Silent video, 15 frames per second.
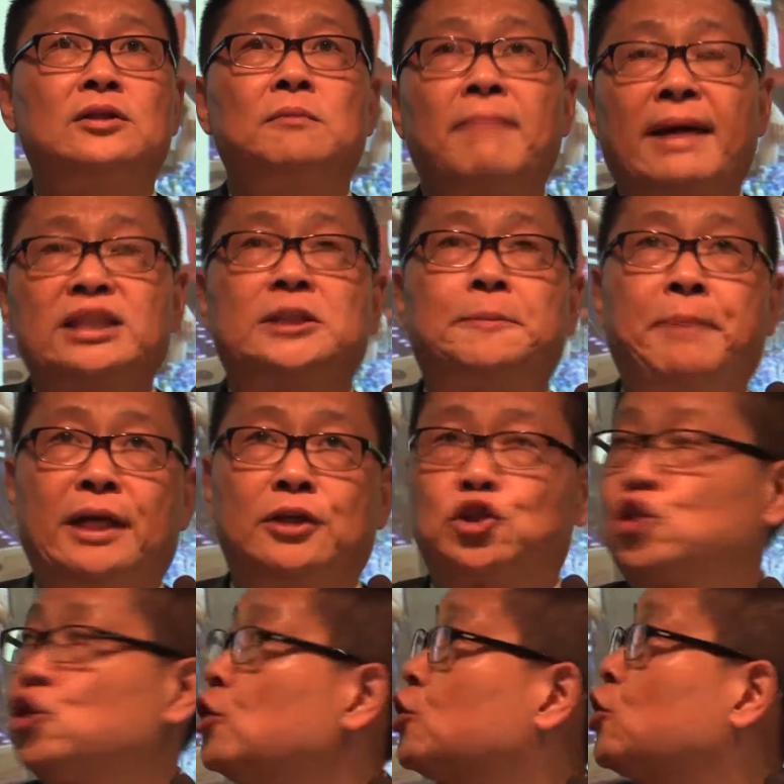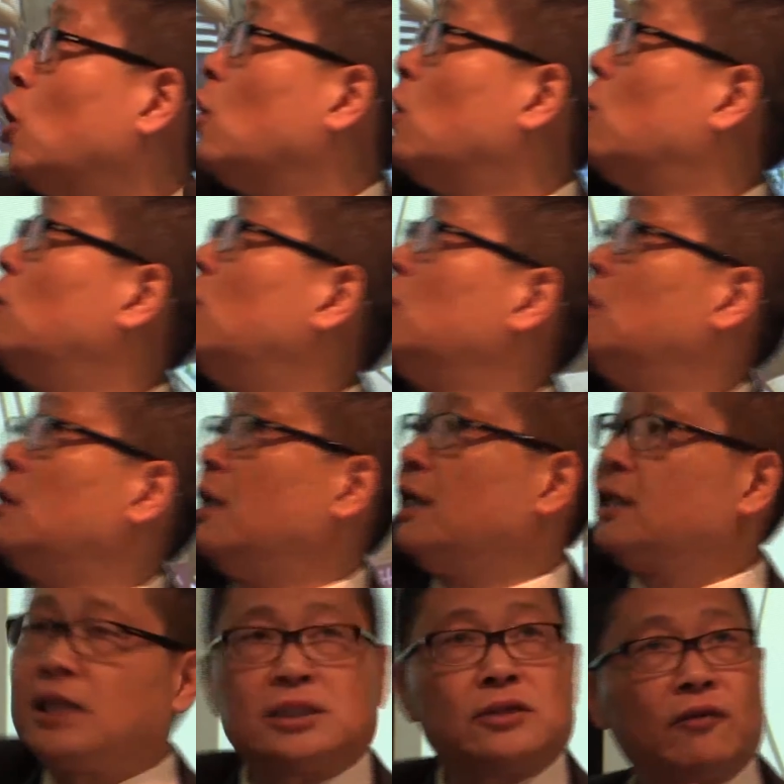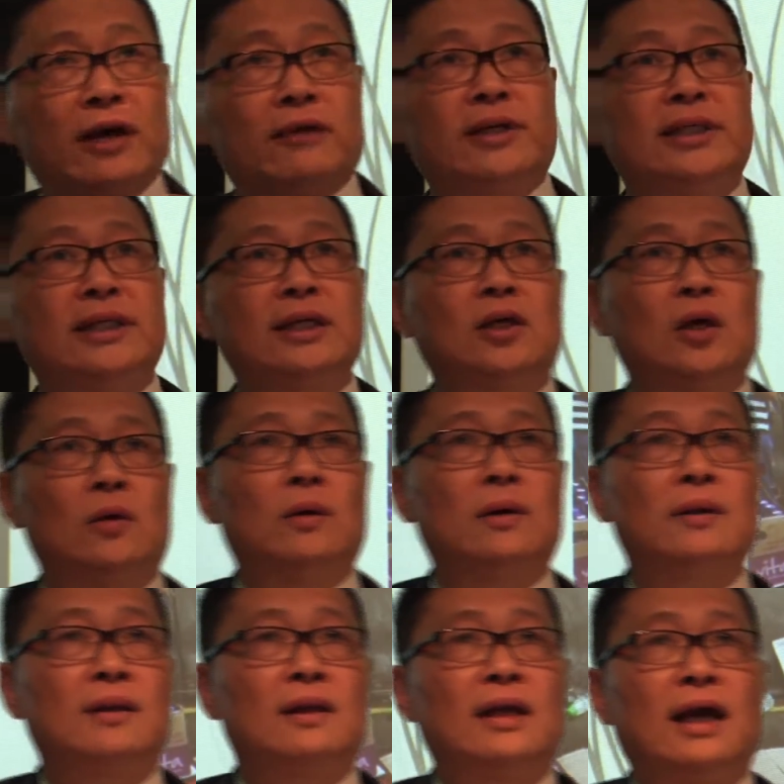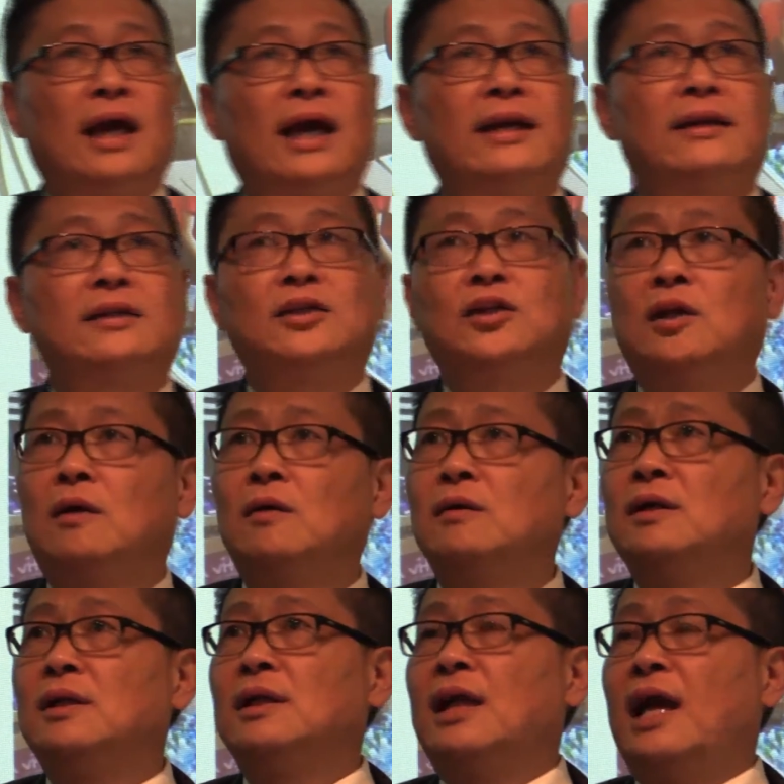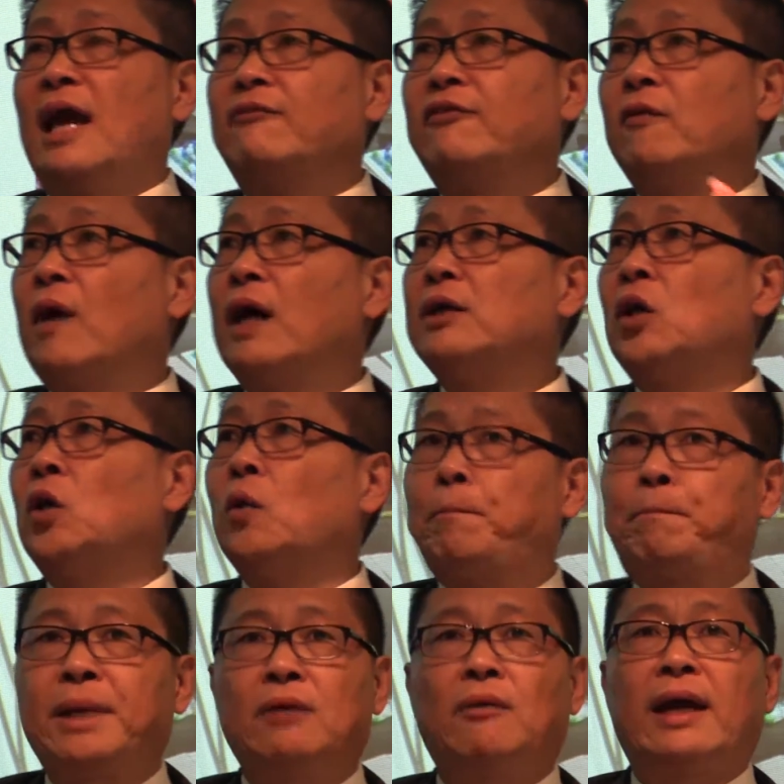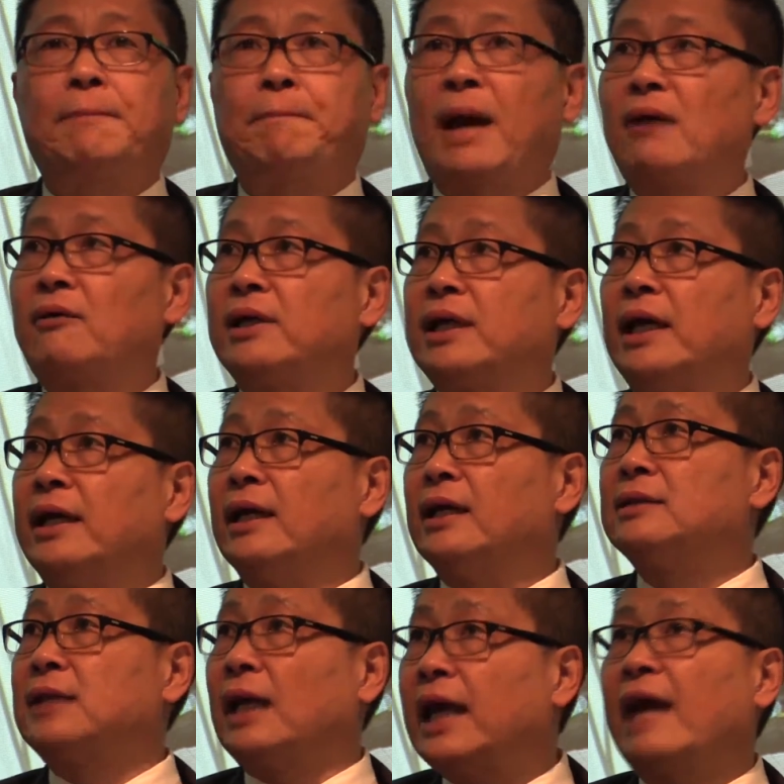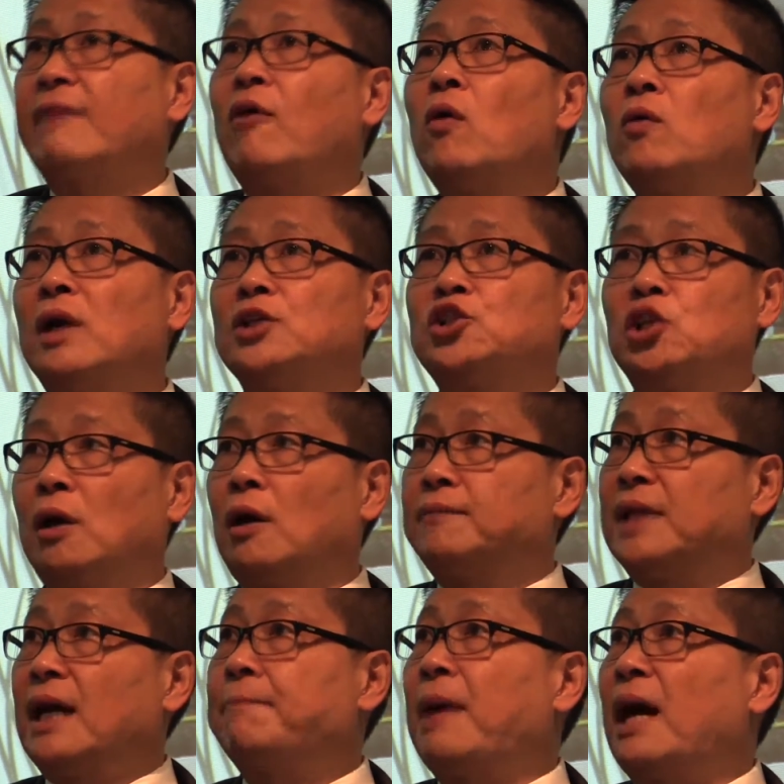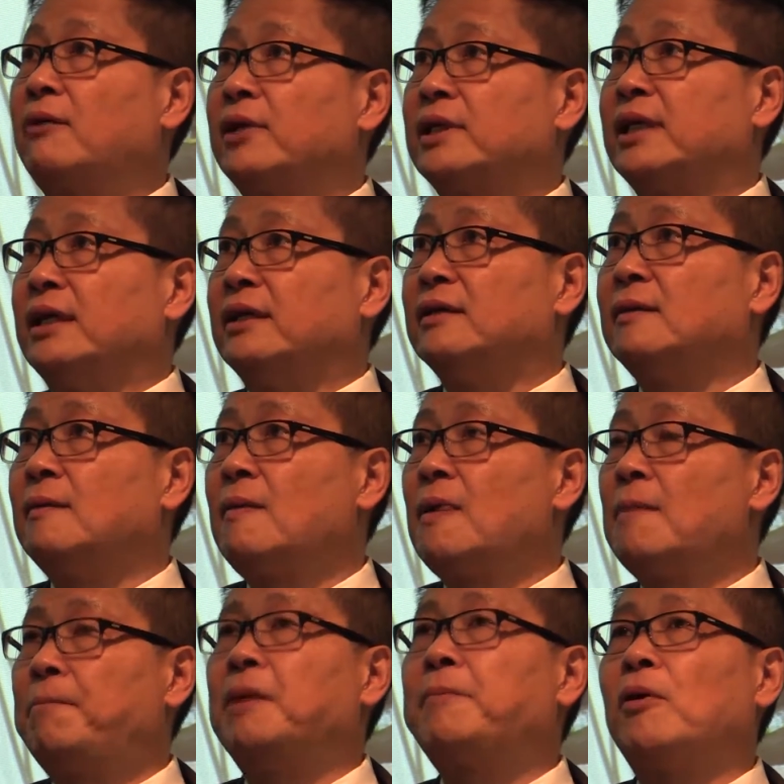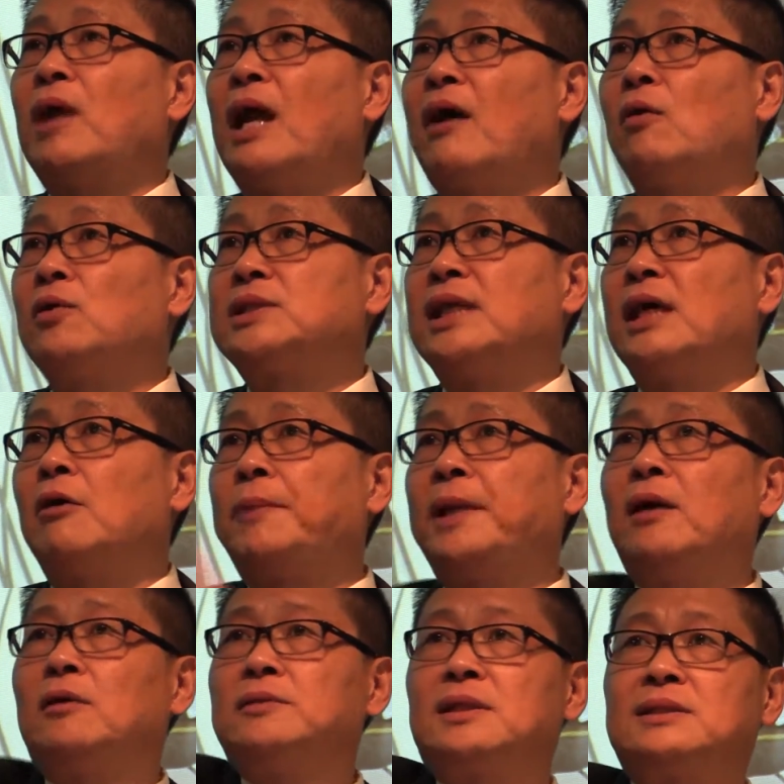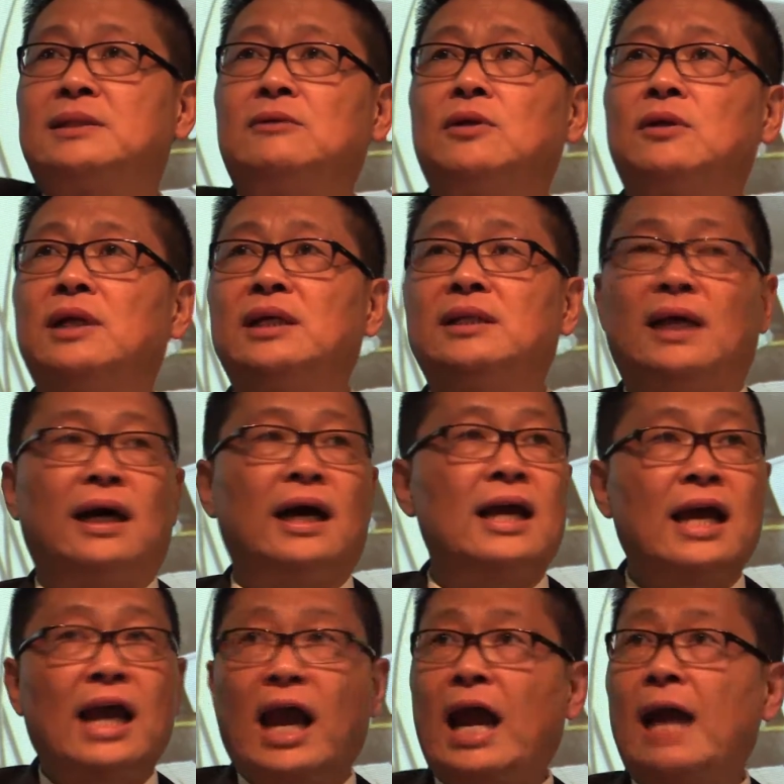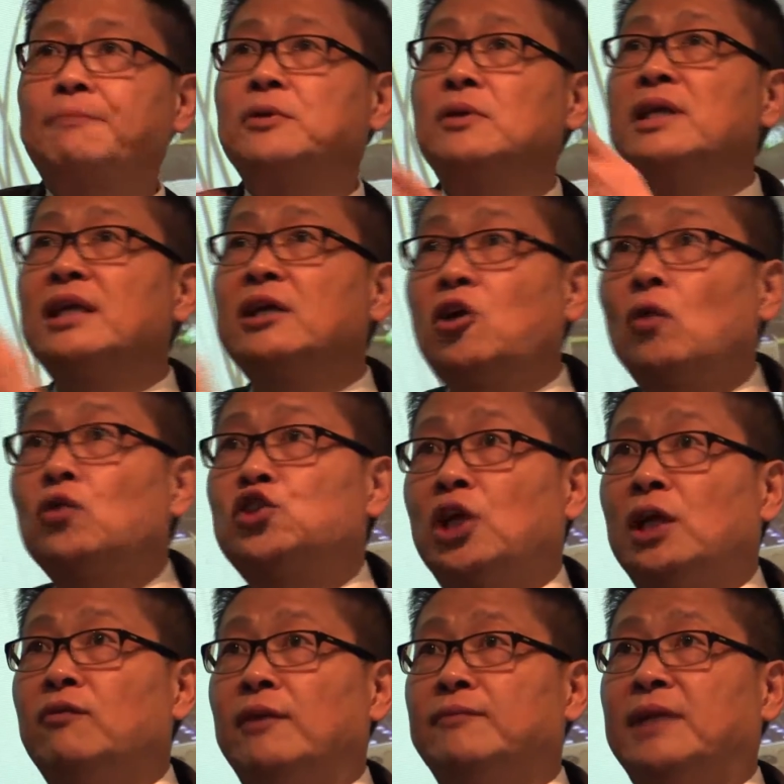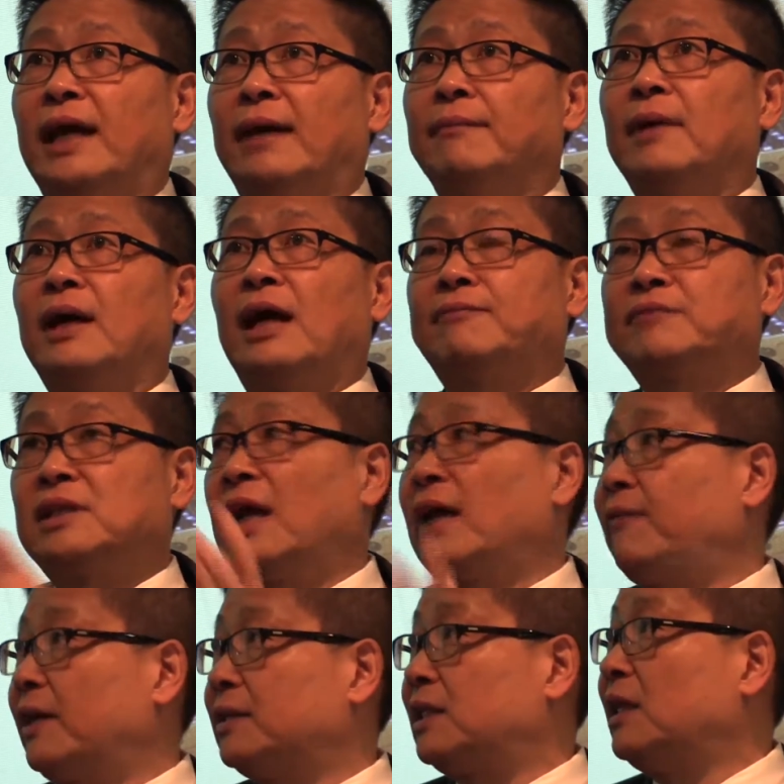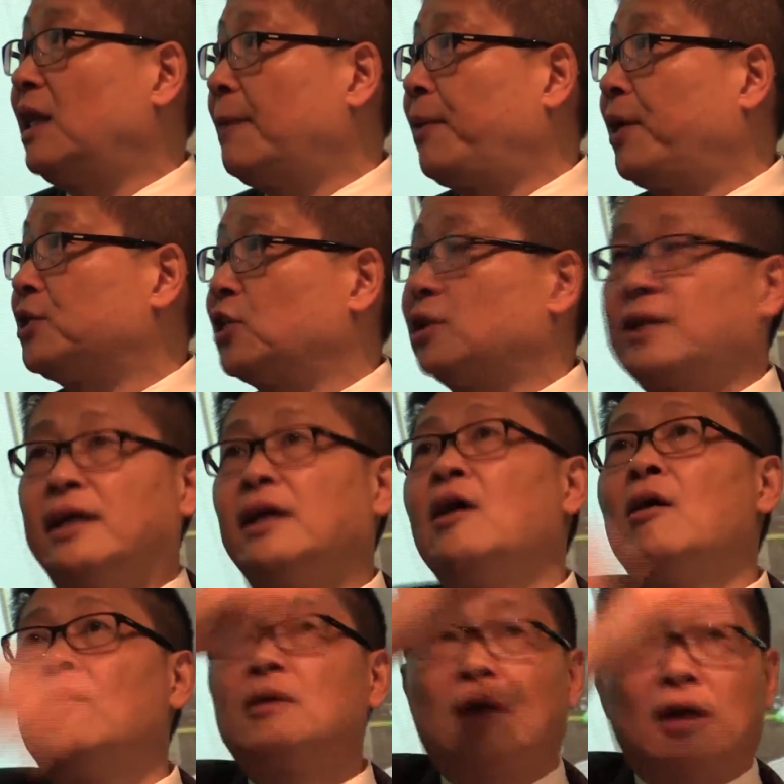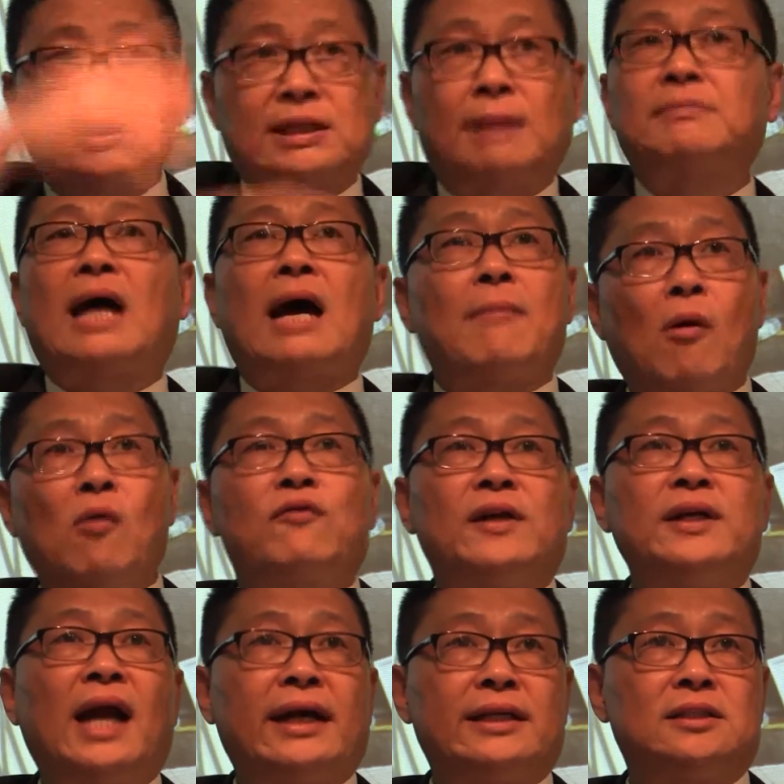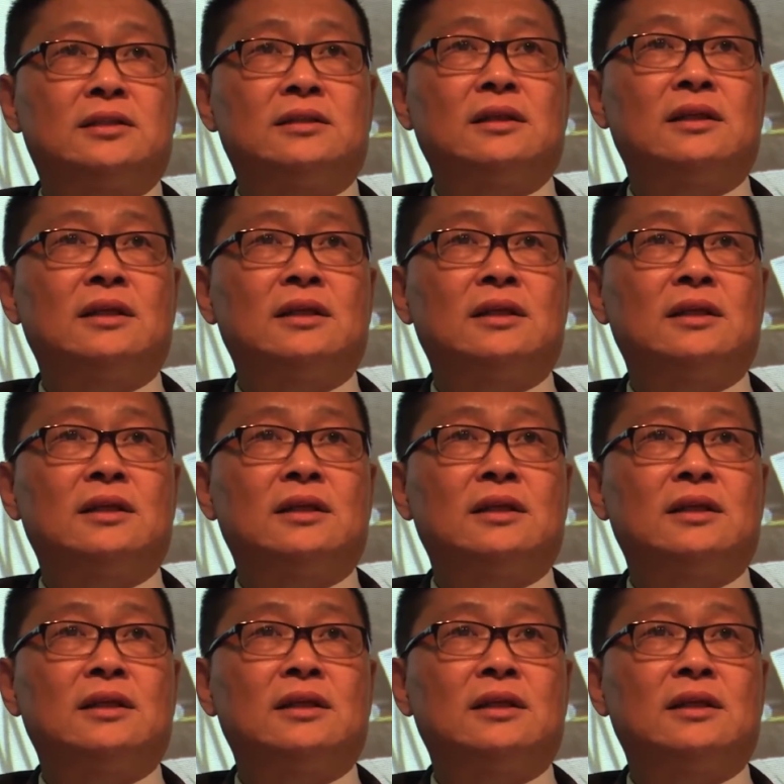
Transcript: to make speech. So it is very equal. And everyone who built a barricade, they have ownership of that barricade. People like OCLP or the student leader have to negotiate with them, have a deliberation day, sometime overnight,